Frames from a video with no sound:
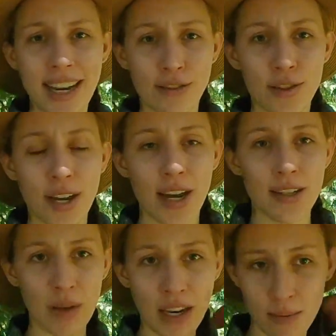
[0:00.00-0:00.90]

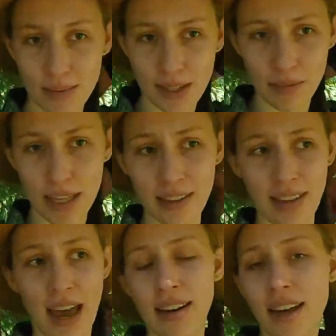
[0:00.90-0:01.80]
exercise becomes
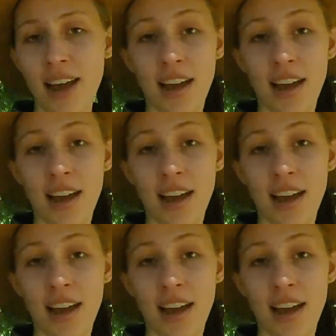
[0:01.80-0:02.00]
something that